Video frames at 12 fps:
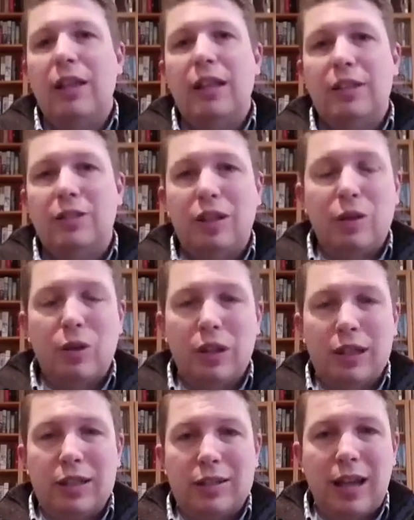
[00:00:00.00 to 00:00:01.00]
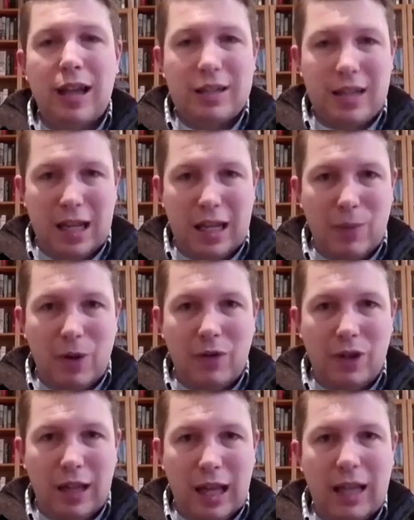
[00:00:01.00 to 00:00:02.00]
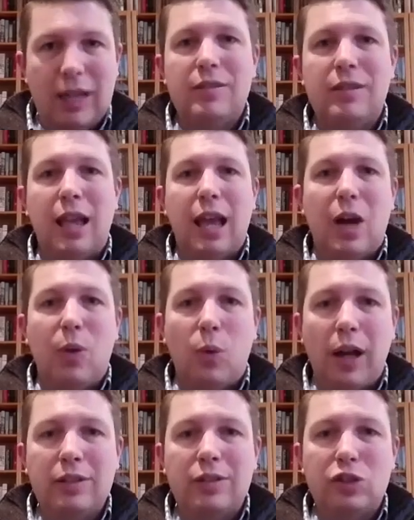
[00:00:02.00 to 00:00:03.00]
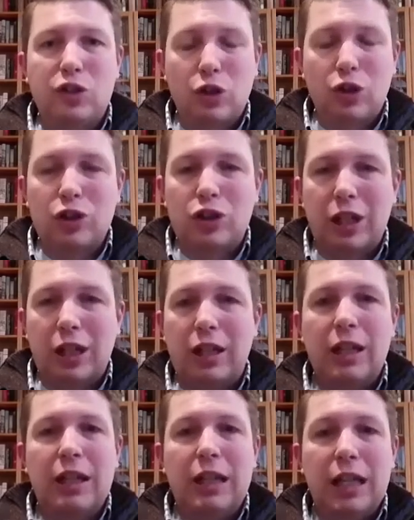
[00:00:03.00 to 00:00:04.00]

They secretly decide to take him off the case at Weiss's urging,